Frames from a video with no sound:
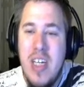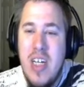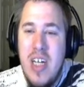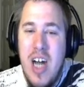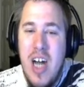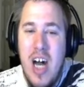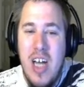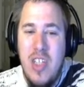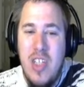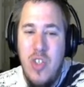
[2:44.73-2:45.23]

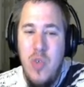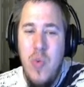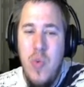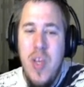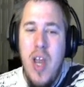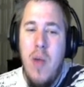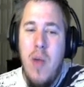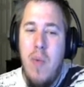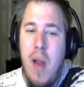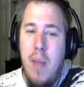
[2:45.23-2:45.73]
So we
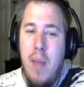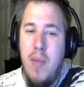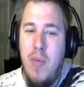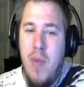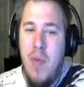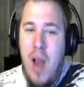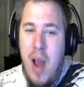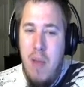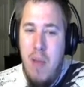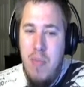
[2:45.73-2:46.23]
got Robbie
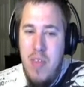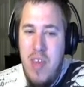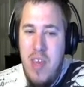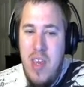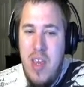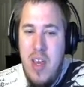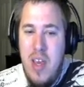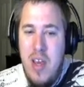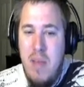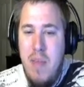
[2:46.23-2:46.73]
Rob,
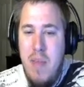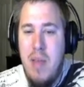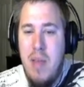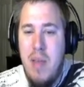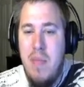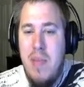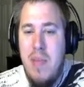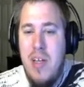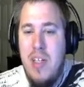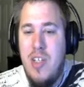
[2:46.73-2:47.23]
the Mega
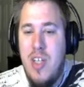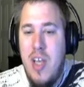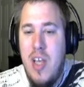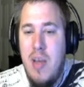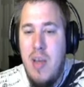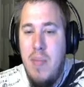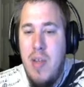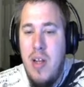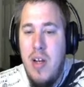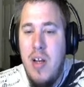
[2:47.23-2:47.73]
Metachamp
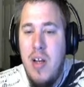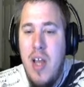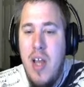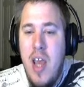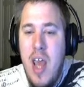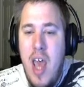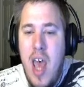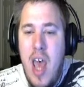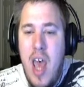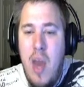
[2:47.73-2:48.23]
here,
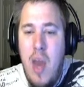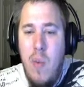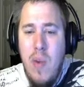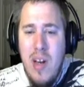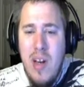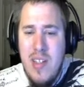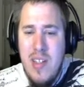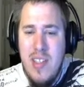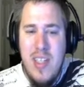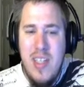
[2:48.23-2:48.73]
and we're going to
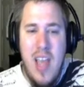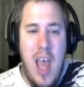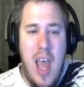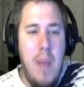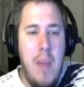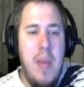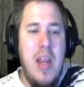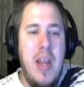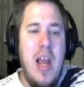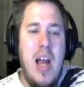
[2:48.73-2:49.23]
see how
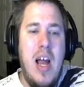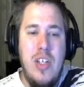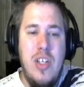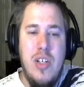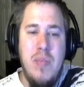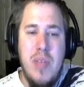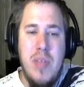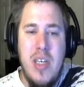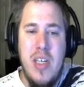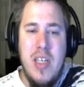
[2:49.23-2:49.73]
many high
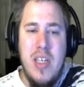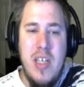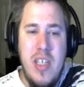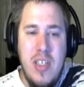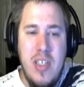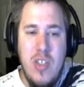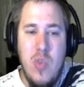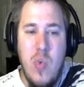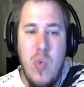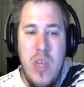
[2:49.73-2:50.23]
jump kick
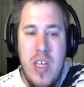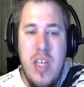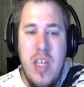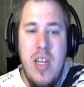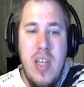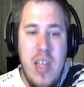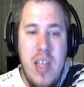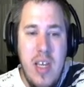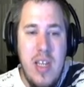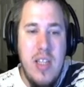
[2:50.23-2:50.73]
kills we can
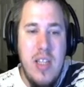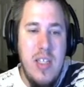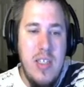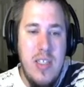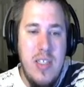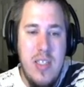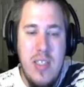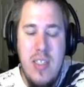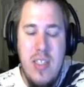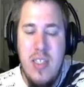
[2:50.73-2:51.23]
get this
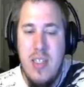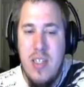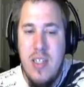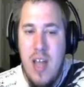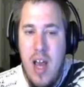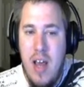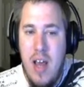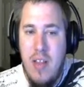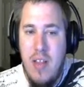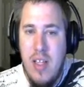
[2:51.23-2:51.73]
season.
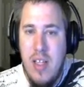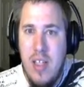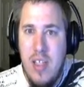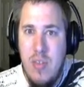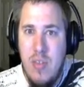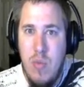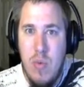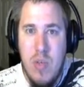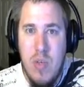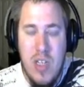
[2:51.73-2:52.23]
I think that's
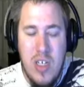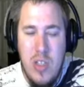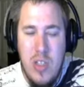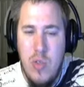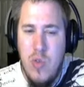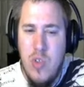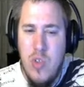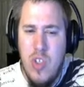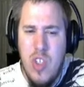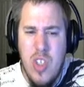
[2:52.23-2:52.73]
what we're going to do. We're
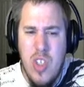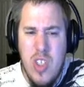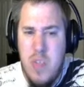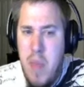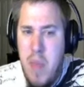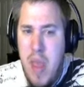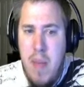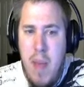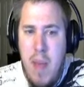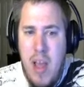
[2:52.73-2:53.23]
just going to
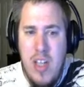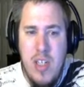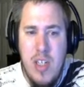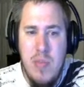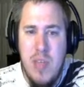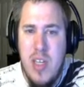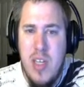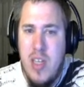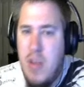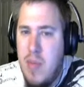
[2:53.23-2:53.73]
spam high jump
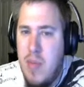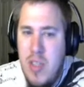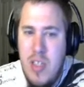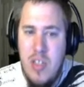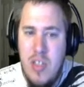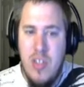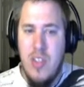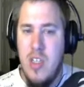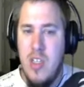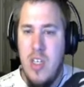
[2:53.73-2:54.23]
kick.
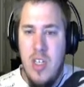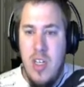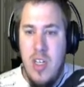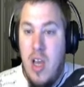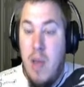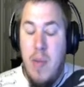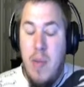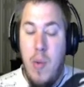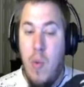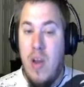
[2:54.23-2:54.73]

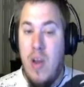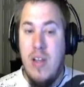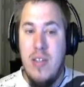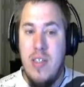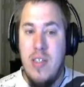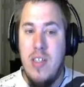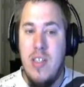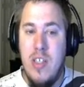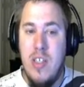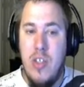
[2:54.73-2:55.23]
What else
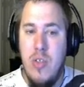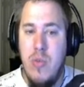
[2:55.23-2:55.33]
does it do?